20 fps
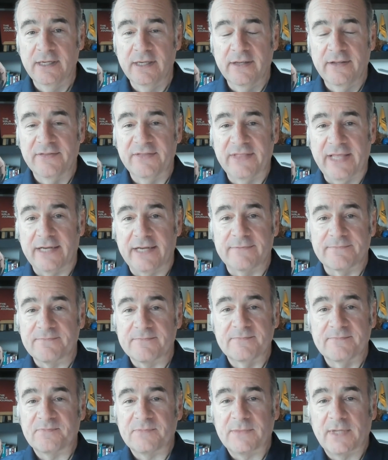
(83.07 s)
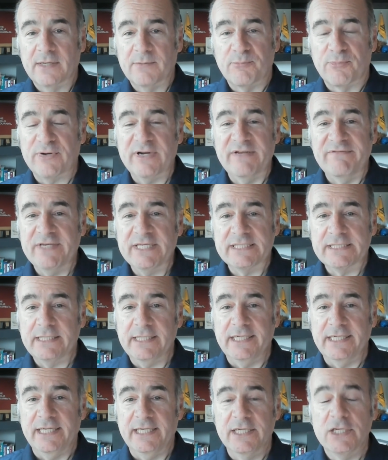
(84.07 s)
that
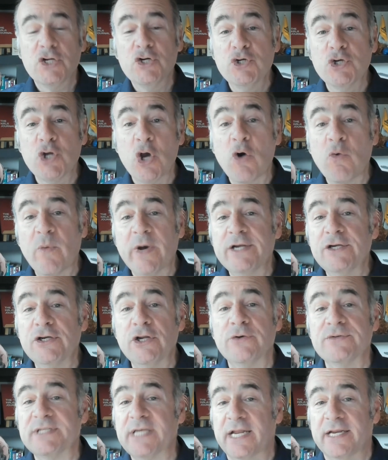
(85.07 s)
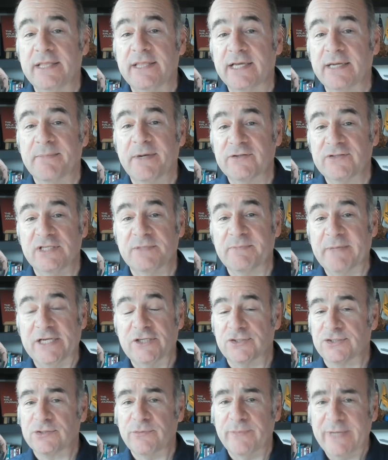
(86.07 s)
previously, no one knows anything about these
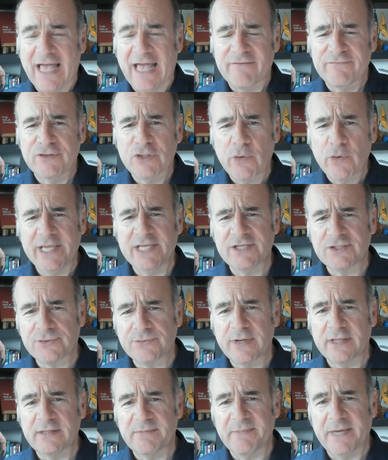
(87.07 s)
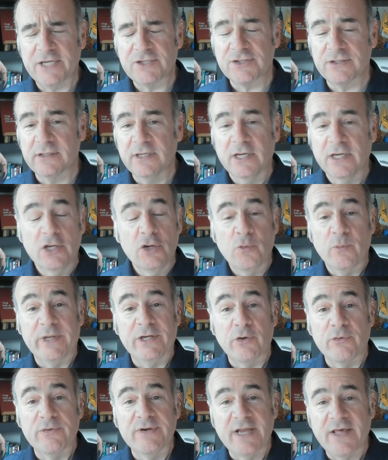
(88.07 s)
patients. So we have no history on the patient. We
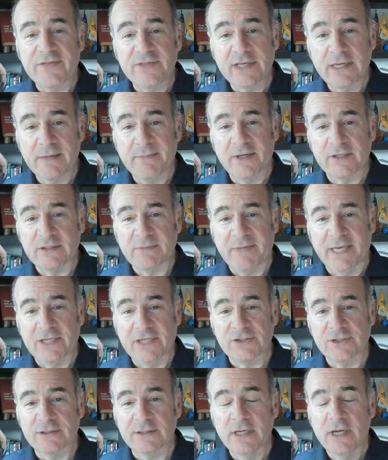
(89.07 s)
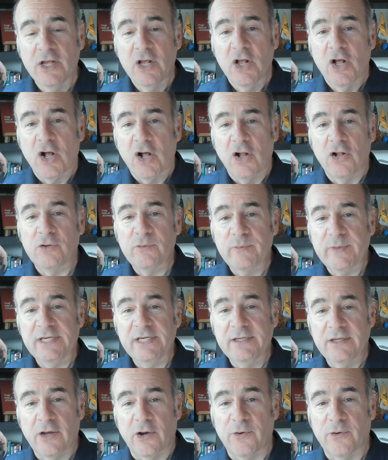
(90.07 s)
know nothing about the patient. All we
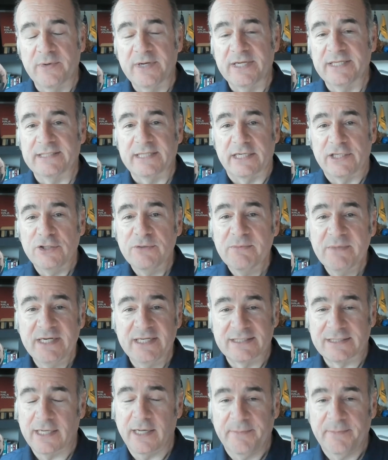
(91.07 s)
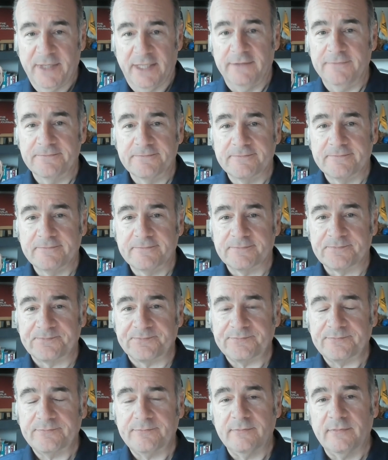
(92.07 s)
know is a human has come in
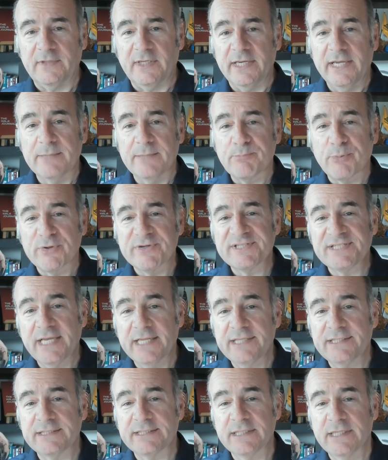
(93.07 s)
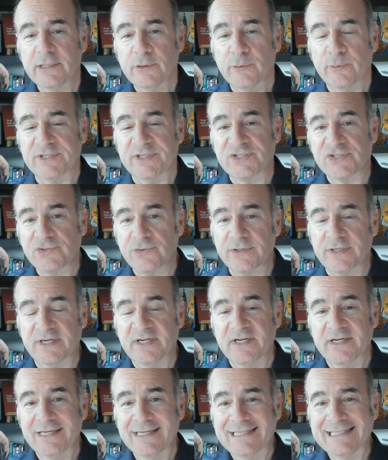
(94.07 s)
and presents with
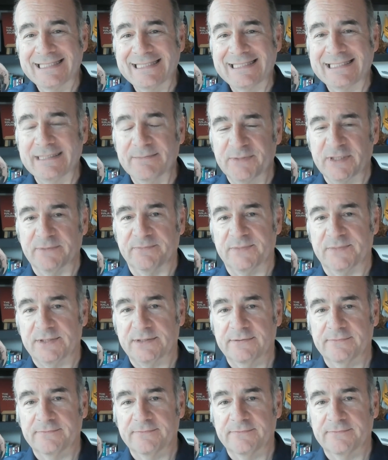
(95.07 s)
certain symptoms.